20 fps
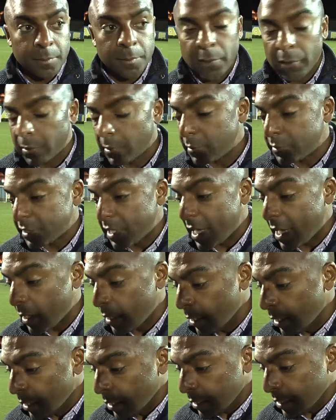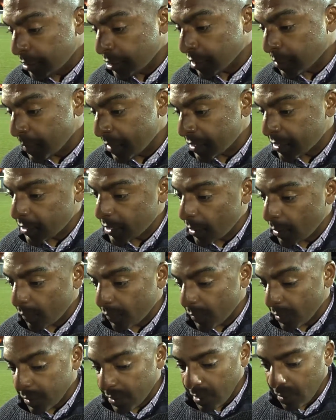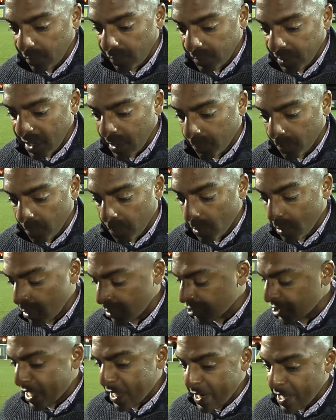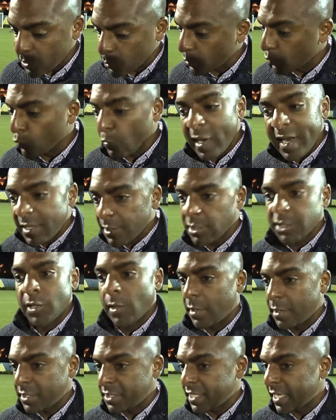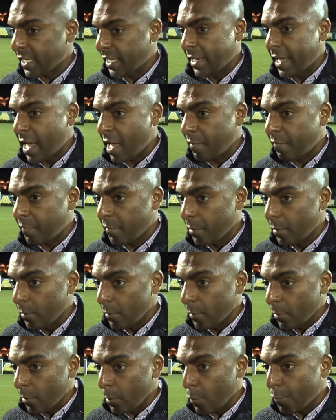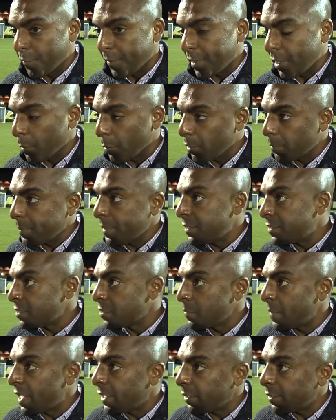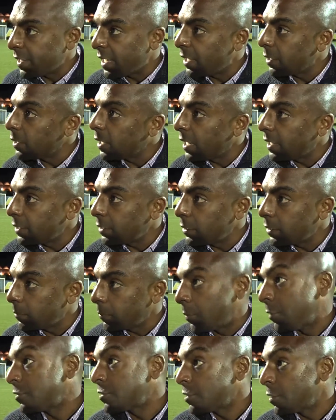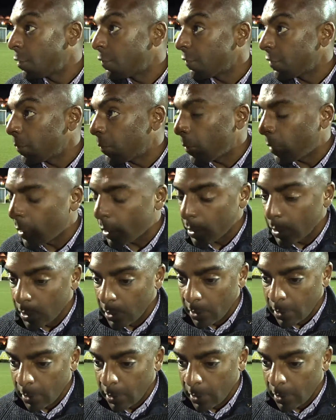Ball goes, ah, he just misses it over the over the top of the bar. Jad has one right at the start of the second half over here where he beats his man in the end line and, and puts it over the bar.